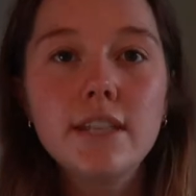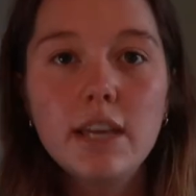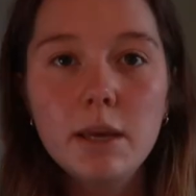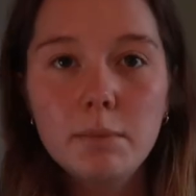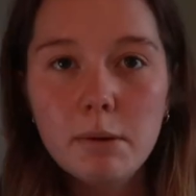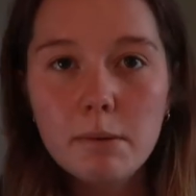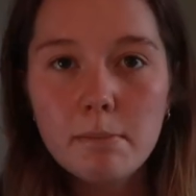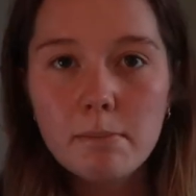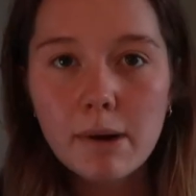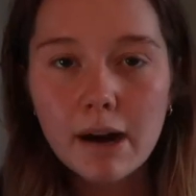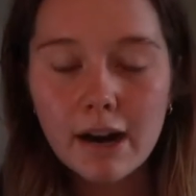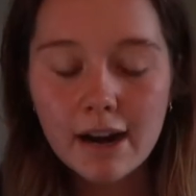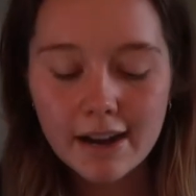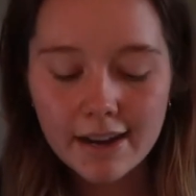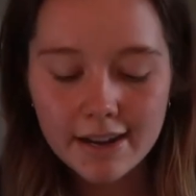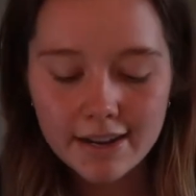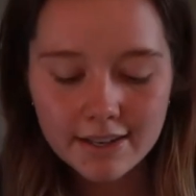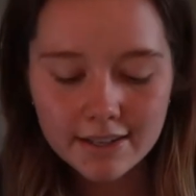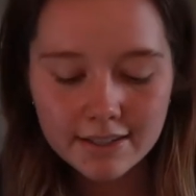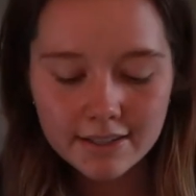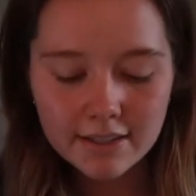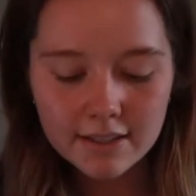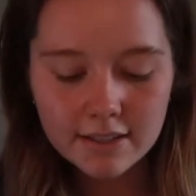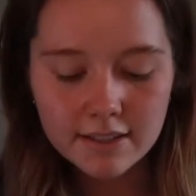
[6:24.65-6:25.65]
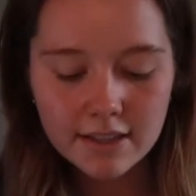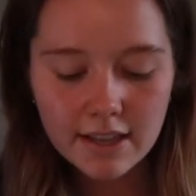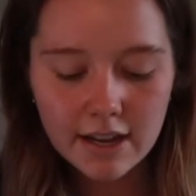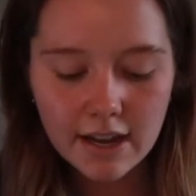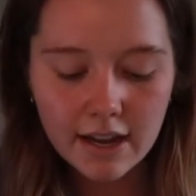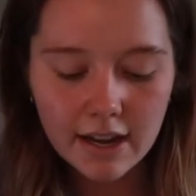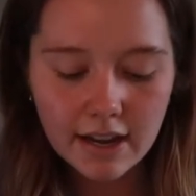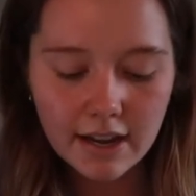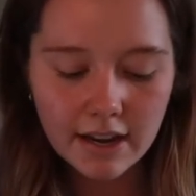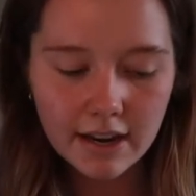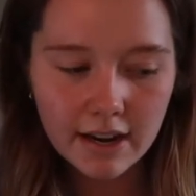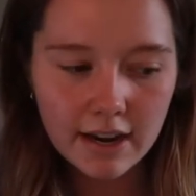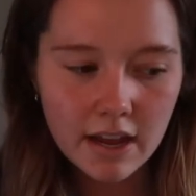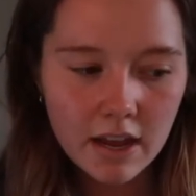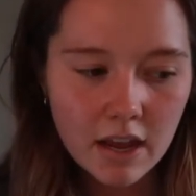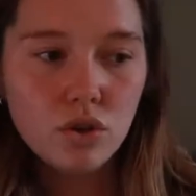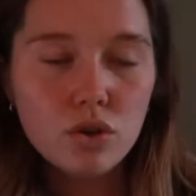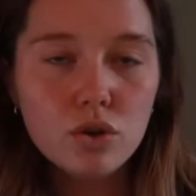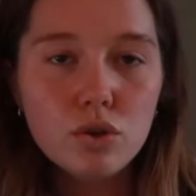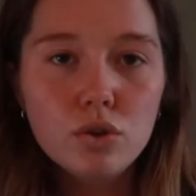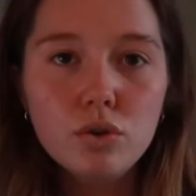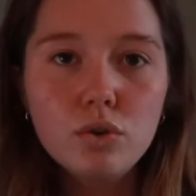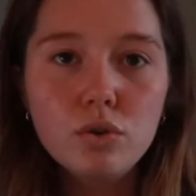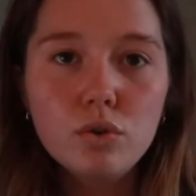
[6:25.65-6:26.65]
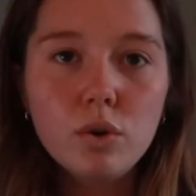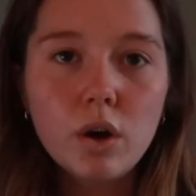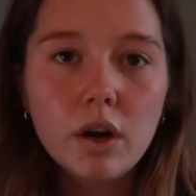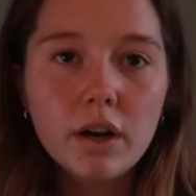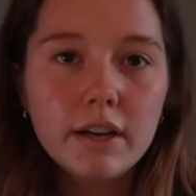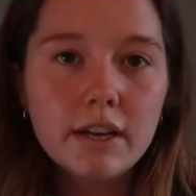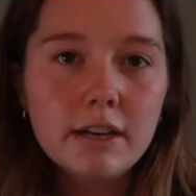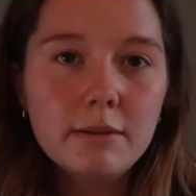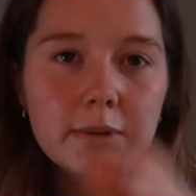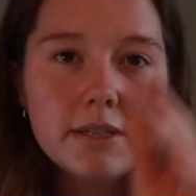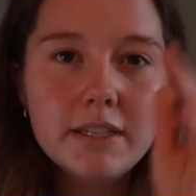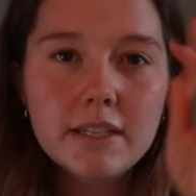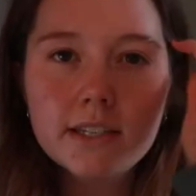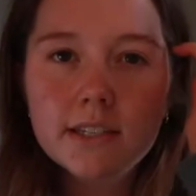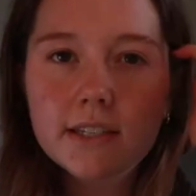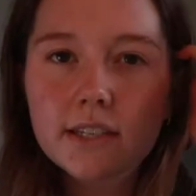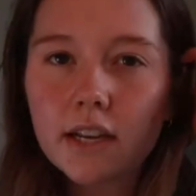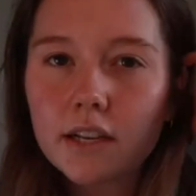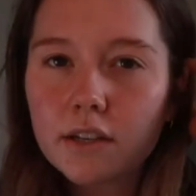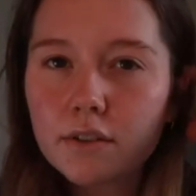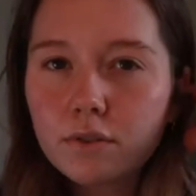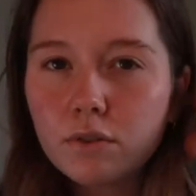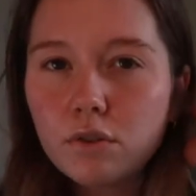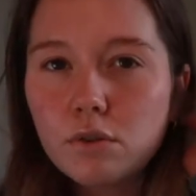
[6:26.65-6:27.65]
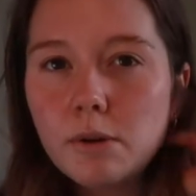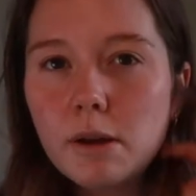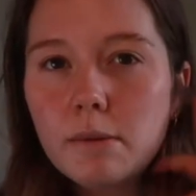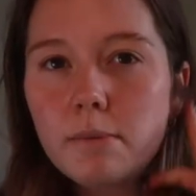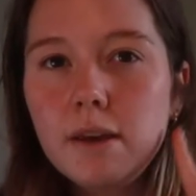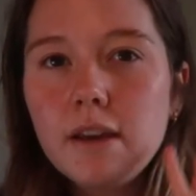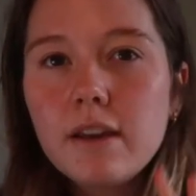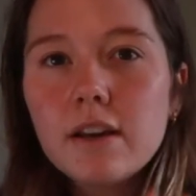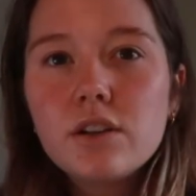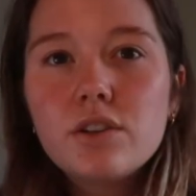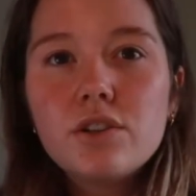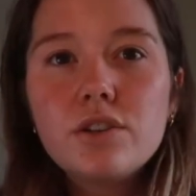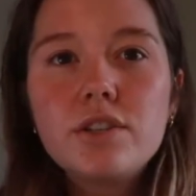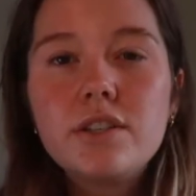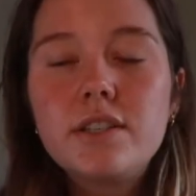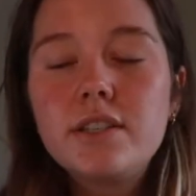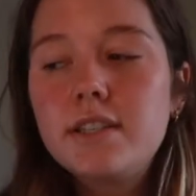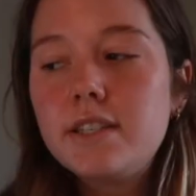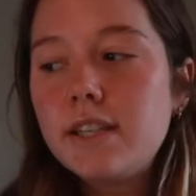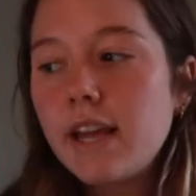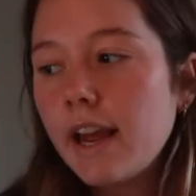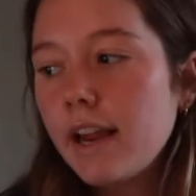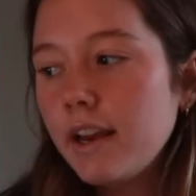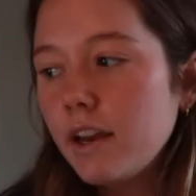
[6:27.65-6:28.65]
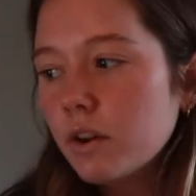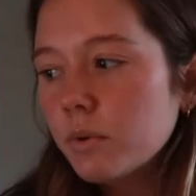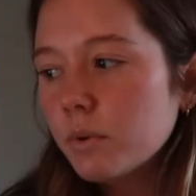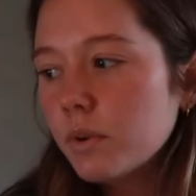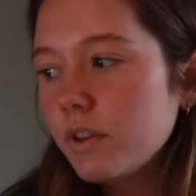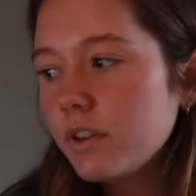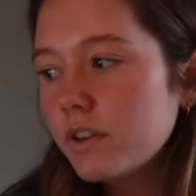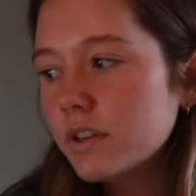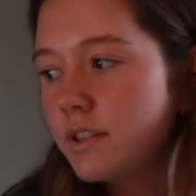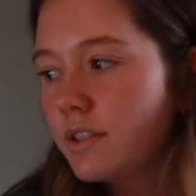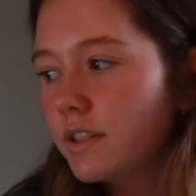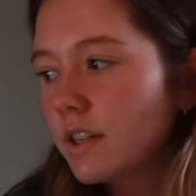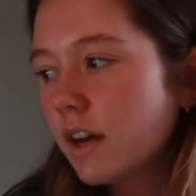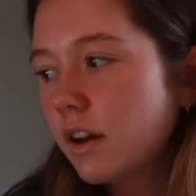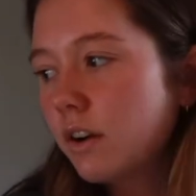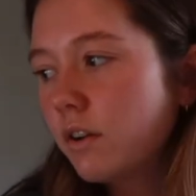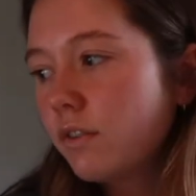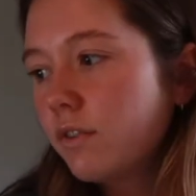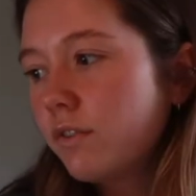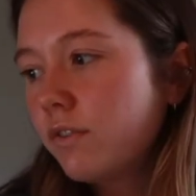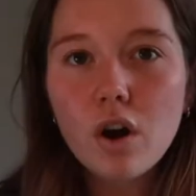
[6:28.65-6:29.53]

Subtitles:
to keep in mind, that you are going to be successful by being understanding with yourself.